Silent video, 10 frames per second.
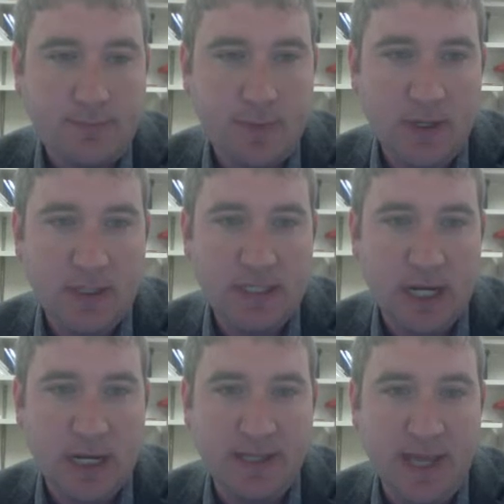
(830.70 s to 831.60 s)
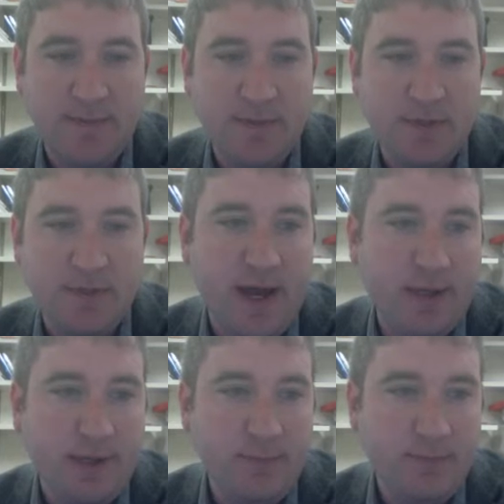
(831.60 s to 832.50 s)
talk about the average
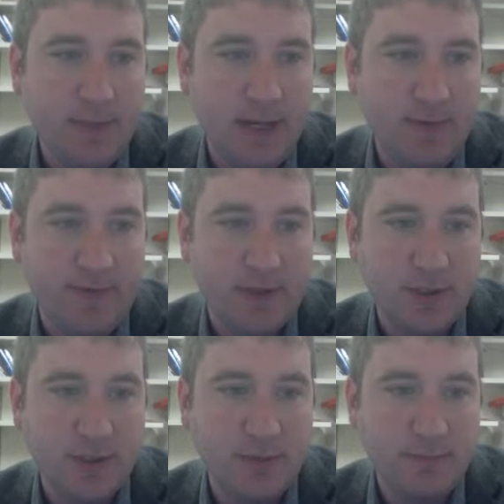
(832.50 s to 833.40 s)
value of a function.